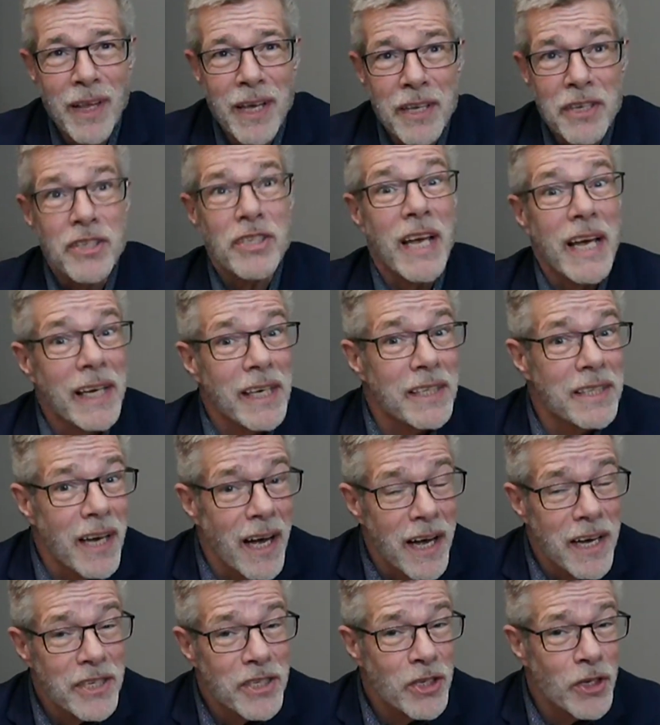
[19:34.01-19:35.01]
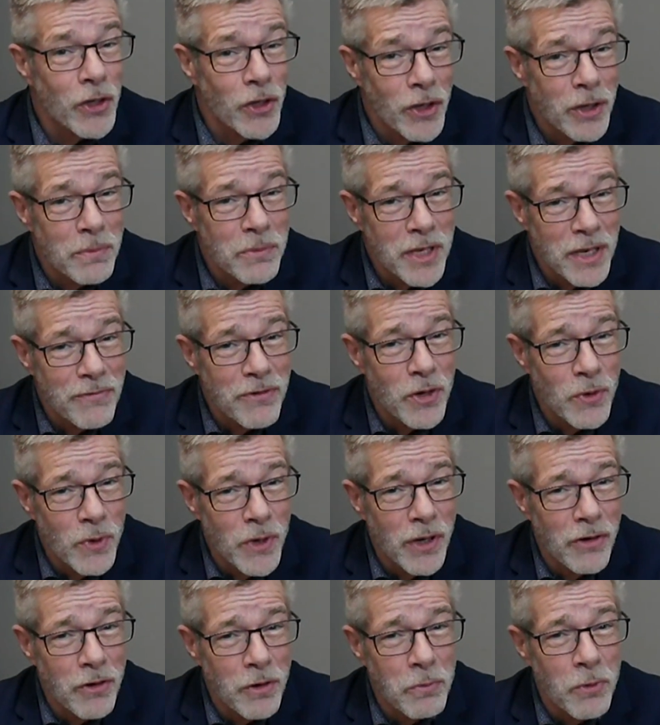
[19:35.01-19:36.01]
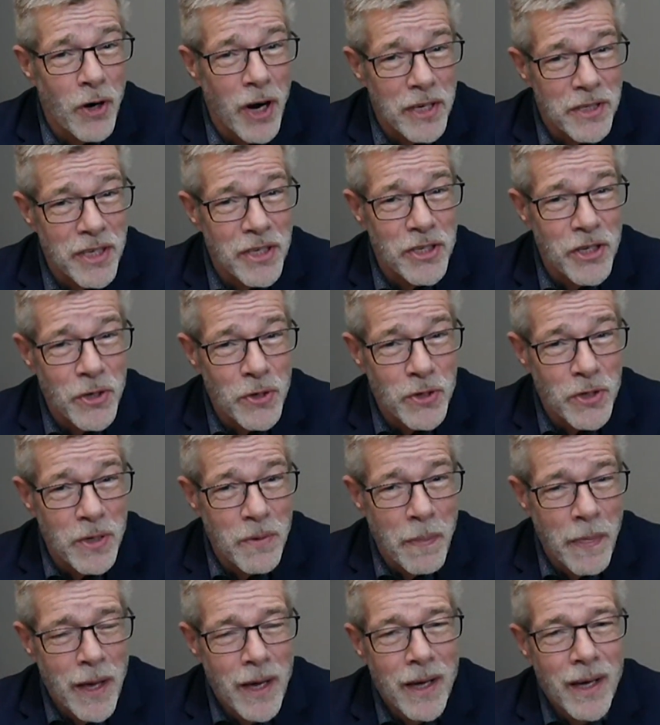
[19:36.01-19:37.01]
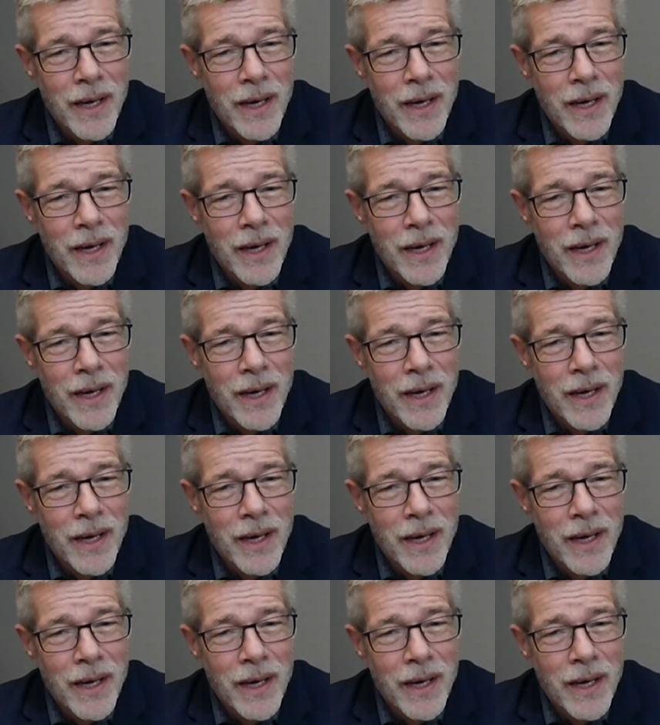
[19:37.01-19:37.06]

sanitized terms, if you will, for prostitution.